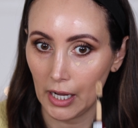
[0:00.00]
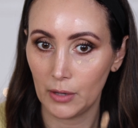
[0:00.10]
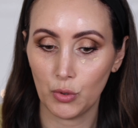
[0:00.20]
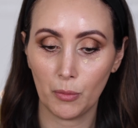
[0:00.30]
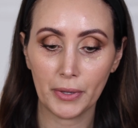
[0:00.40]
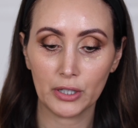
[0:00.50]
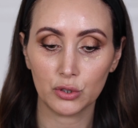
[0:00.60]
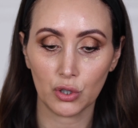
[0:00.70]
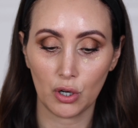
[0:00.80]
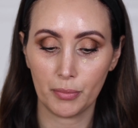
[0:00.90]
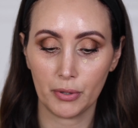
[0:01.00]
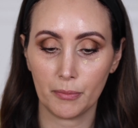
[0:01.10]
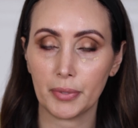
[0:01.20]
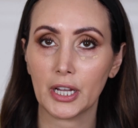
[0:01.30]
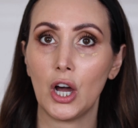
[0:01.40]
And we'll build up,
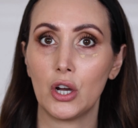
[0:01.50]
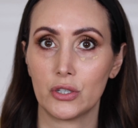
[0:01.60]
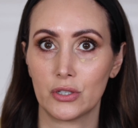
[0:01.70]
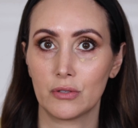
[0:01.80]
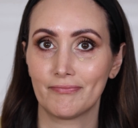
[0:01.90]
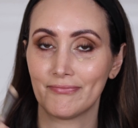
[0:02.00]
because